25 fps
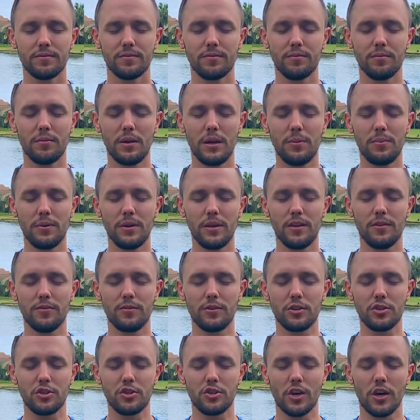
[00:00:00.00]
maybe
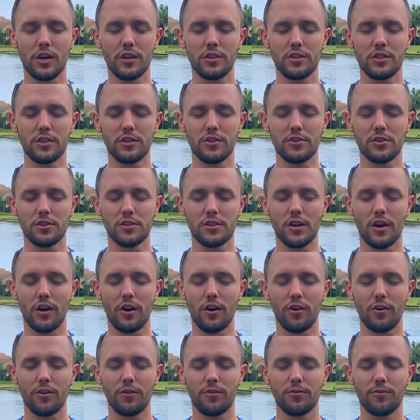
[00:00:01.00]
even judging
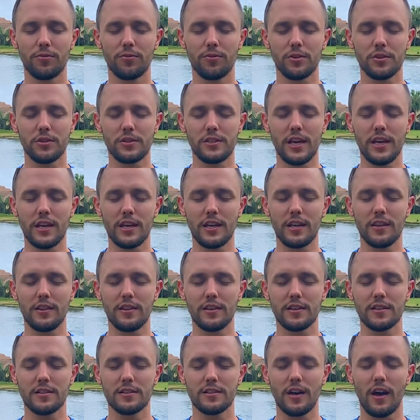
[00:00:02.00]
yourself for taking
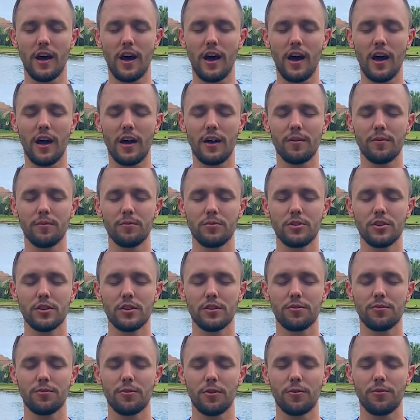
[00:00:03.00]
this time
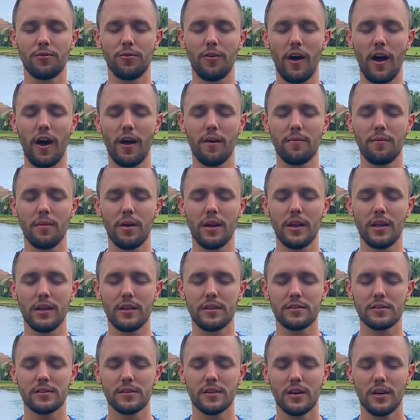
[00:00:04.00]
just for 5
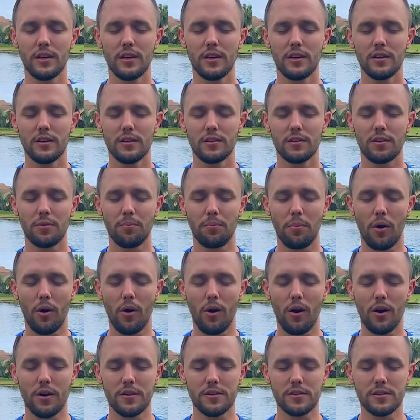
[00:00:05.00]
minutes to
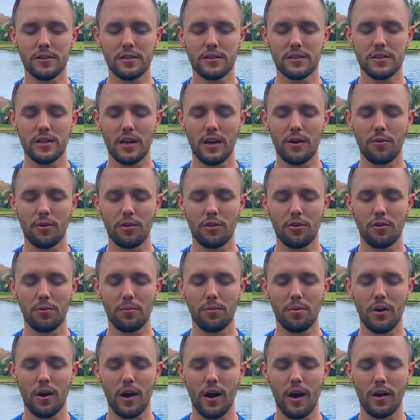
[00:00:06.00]
pause and stay with your
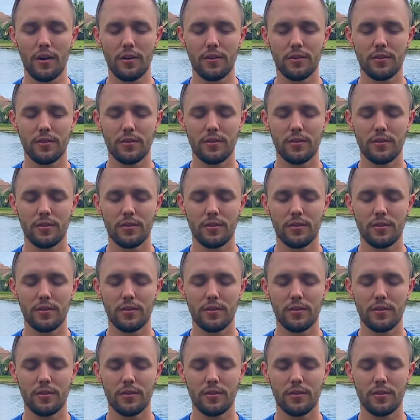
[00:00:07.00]
breath?